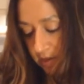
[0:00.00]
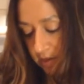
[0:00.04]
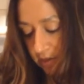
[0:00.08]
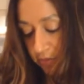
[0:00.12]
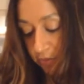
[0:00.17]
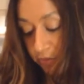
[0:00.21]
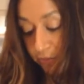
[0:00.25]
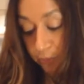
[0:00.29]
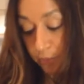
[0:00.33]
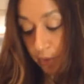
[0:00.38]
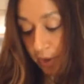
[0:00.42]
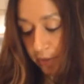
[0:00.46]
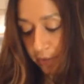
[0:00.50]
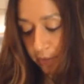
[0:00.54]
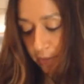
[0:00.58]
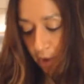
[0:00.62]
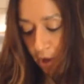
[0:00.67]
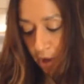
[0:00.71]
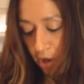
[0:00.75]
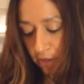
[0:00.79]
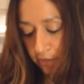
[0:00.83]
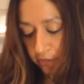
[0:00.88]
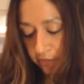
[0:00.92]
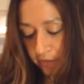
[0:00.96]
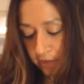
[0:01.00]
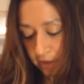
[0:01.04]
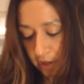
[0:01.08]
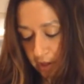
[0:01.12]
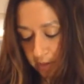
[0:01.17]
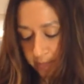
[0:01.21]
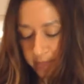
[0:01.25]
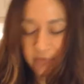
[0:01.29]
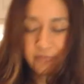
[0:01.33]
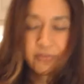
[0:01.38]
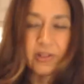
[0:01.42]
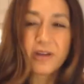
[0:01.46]
in throughout all the
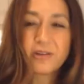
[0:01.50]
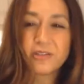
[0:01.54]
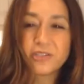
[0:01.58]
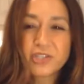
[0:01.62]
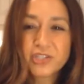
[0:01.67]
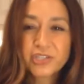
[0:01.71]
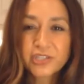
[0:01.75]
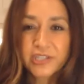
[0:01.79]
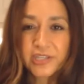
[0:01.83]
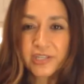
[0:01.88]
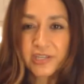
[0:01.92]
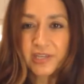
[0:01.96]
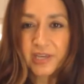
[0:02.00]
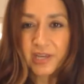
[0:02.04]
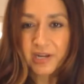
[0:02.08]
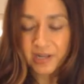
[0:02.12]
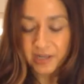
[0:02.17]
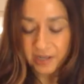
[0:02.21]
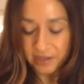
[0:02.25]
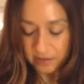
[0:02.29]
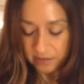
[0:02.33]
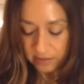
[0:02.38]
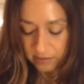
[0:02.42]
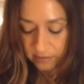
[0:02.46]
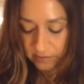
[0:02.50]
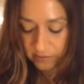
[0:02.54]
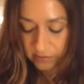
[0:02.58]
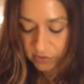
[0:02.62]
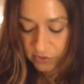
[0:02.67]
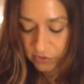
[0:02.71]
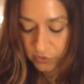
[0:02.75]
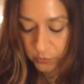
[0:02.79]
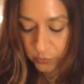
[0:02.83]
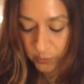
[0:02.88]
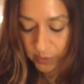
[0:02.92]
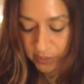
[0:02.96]
almond flour just to get it
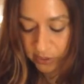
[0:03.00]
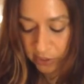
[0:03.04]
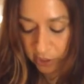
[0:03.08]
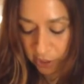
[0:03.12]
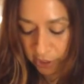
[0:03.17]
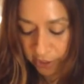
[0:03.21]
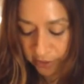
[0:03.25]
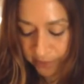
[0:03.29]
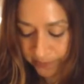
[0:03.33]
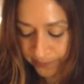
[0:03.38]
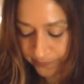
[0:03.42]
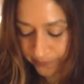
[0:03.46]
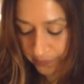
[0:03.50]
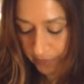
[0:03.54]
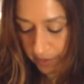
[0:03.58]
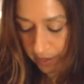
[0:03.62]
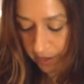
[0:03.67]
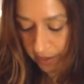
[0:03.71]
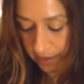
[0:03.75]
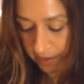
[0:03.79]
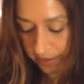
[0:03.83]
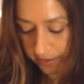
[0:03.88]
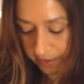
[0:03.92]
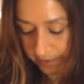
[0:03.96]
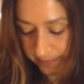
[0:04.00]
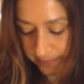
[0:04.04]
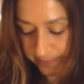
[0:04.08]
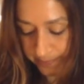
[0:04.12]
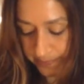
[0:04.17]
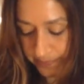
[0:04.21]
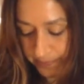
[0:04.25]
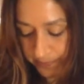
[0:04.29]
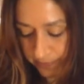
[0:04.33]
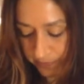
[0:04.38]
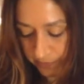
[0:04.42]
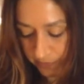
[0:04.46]
sweeter.
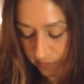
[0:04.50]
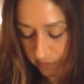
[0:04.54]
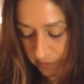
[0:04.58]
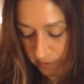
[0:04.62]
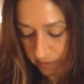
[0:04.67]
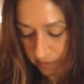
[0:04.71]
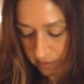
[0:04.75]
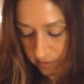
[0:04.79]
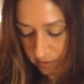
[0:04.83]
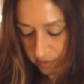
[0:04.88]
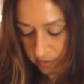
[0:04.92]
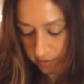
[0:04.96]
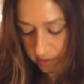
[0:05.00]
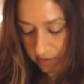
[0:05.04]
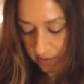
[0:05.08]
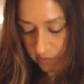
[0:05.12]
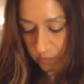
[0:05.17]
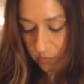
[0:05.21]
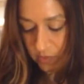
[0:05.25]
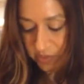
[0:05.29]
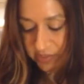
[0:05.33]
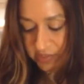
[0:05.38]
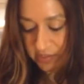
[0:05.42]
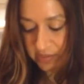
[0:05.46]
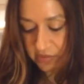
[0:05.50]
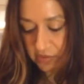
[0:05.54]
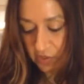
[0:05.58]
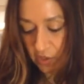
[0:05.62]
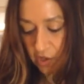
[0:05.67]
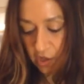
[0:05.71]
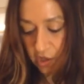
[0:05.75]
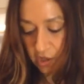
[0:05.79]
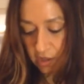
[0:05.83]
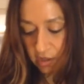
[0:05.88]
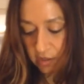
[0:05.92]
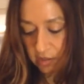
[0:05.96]
Um, once it's
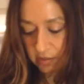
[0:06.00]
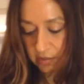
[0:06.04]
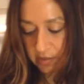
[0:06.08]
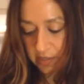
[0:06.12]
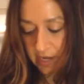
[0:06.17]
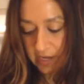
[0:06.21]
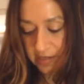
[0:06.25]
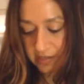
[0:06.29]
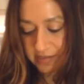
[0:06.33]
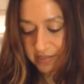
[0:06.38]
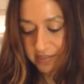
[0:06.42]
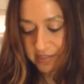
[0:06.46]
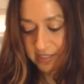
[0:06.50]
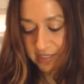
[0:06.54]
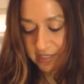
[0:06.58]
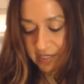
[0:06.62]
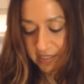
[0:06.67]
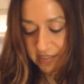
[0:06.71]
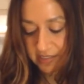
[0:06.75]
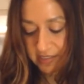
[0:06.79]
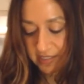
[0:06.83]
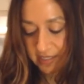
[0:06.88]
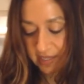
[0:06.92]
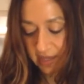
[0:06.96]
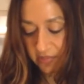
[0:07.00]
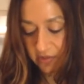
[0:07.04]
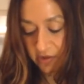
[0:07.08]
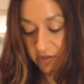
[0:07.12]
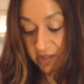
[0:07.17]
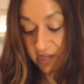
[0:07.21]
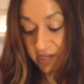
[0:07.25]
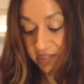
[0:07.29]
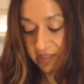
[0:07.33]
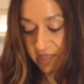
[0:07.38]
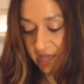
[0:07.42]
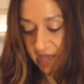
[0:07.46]
all kind of sticking together
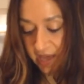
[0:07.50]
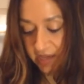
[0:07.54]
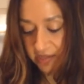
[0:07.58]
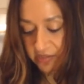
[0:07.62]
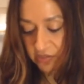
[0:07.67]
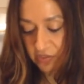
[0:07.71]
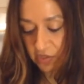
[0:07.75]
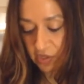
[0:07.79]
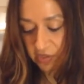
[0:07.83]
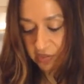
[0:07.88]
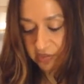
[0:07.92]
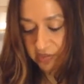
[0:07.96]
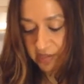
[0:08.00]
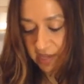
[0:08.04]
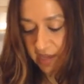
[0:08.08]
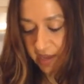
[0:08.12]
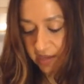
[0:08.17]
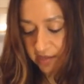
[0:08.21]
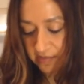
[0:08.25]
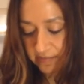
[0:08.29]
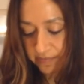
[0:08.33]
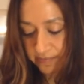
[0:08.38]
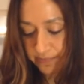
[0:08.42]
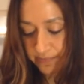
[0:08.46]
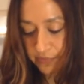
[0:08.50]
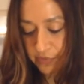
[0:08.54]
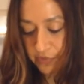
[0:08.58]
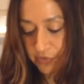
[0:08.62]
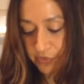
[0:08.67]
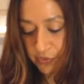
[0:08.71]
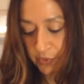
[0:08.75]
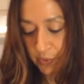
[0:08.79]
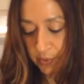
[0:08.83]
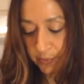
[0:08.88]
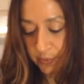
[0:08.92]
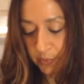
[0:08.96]
like that, it's all set.
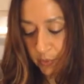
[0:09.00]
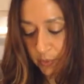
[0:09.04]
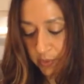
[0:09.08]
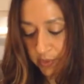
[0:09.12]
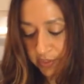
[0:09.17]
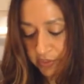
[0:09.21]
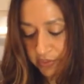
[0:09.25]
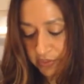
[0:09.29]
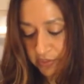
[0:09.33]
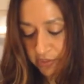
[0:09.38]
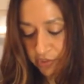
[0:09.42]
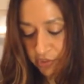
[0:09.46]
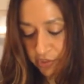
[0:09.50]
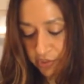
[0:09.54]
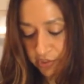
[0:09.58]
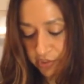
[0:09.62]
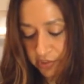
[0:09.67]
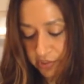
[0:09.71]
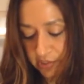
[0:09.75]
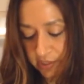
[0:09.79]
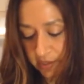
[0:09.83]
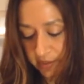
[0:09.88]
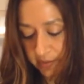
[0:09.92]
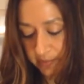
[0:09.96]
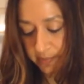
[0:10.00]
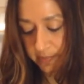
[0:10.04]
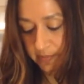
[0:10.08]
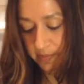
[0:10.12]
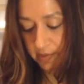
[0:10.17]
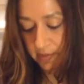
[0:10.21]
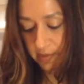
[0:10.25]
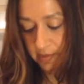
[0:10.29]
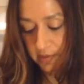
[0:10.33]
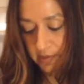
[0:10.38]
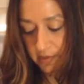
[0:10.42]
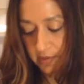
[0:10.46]
So I'm going to just
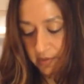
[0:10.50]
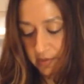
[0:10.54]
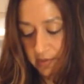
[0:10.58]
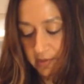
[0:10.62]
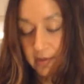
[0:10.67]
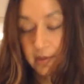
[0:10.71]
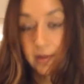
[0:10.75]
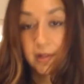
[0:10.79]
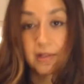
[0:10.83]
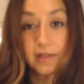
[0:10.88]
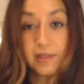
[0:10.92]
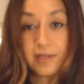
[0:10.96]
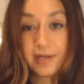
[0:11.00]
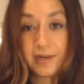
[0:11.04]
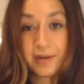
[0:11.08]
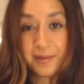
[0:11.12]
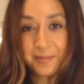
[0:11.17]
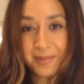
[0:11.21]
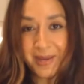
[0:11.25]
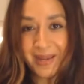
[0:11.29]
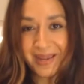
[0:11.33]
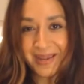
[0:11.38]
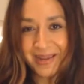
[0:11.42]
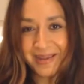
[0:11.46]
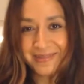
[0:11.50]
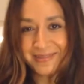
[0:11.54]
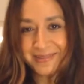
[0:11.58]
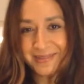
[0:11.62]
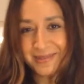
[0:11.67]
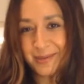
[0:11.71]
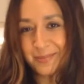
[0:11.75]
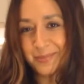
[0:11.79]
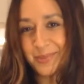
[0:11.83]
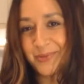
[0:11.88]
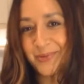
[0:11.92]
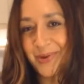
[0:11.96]
um, clean up my hands
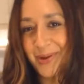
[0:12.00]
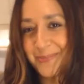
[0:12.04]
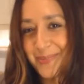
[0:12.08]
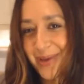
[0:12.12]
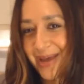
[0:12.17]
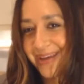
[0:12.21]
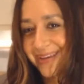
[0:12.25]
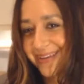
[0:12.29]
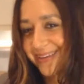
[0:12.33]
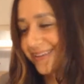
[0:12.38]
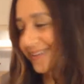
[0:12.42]
I'll be right back.